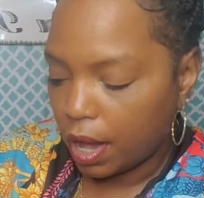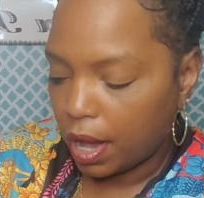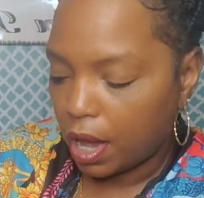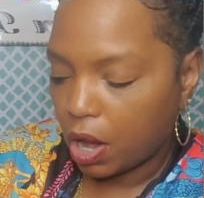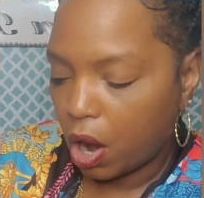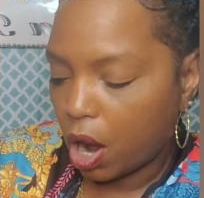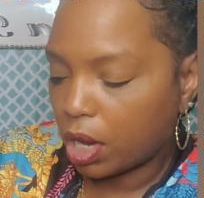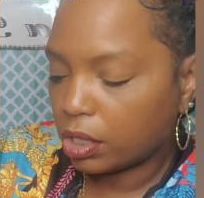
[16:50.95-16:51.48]
It
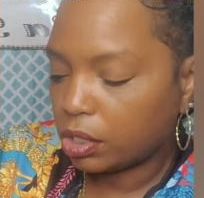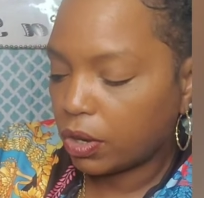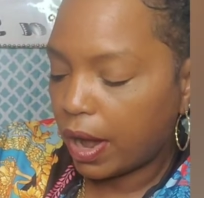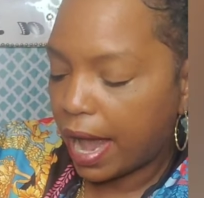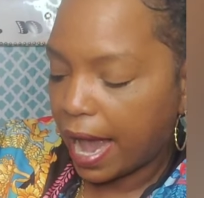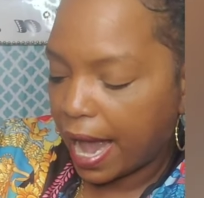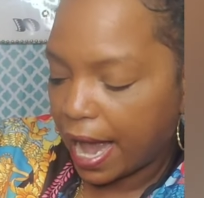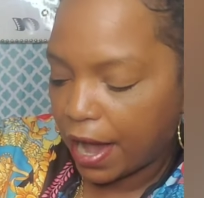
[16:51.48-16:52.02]
also
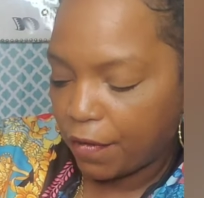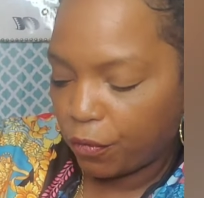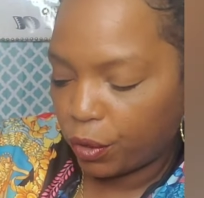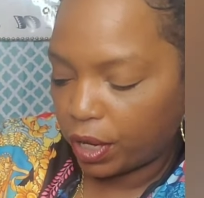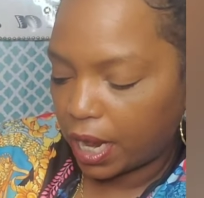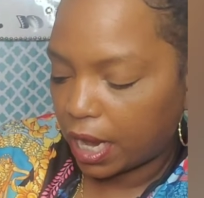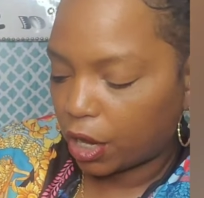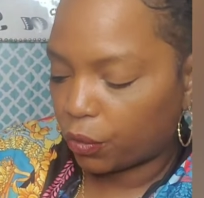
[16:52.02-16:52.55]
have where
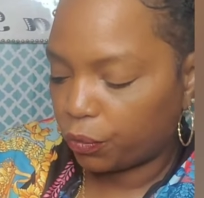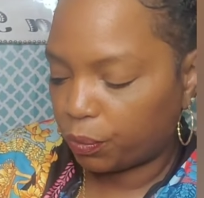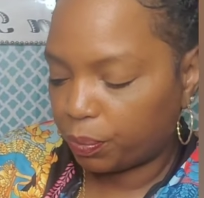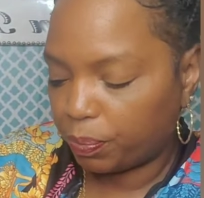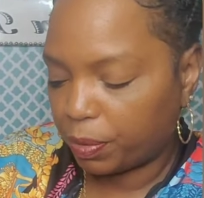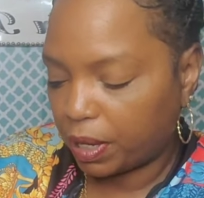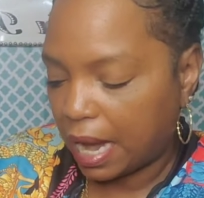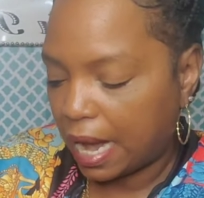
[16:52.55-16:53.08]
they can
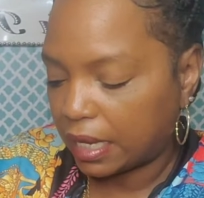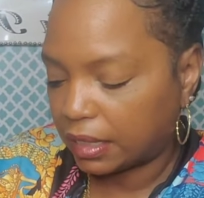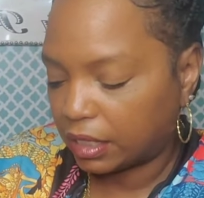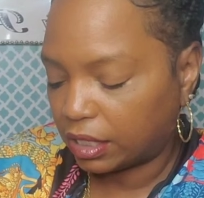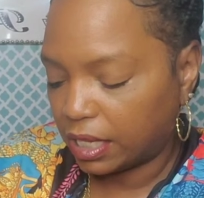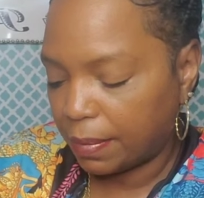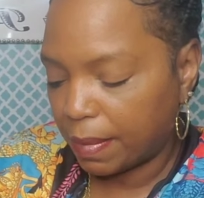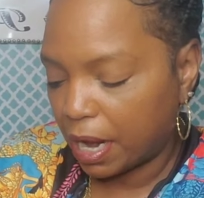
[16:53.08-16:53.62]

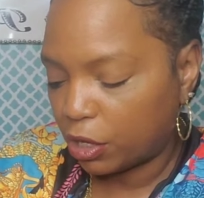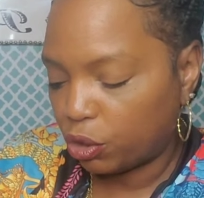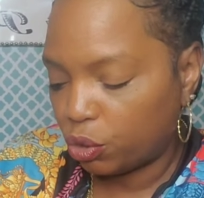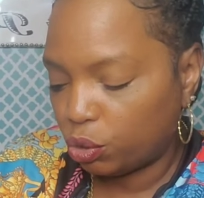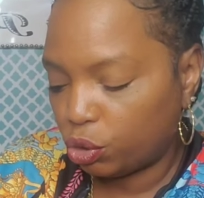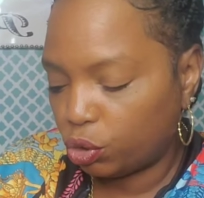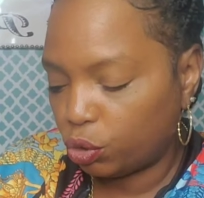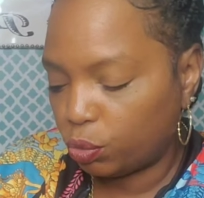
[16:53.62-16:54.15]
see my
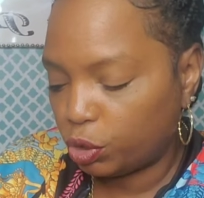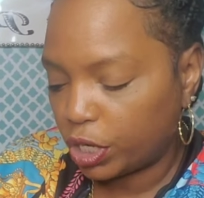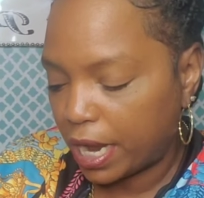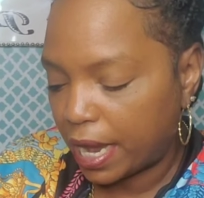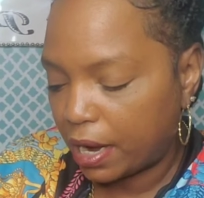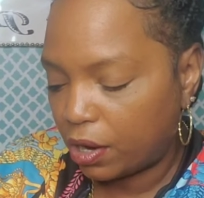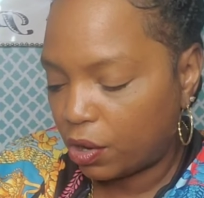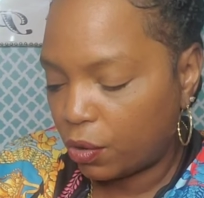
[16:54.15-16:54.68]
YouTube
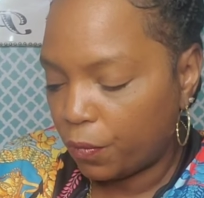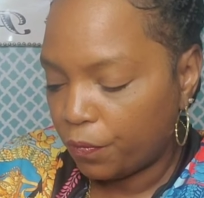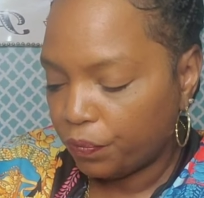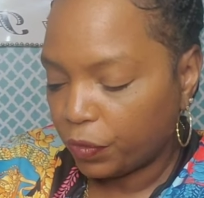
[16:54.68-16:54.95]
channel,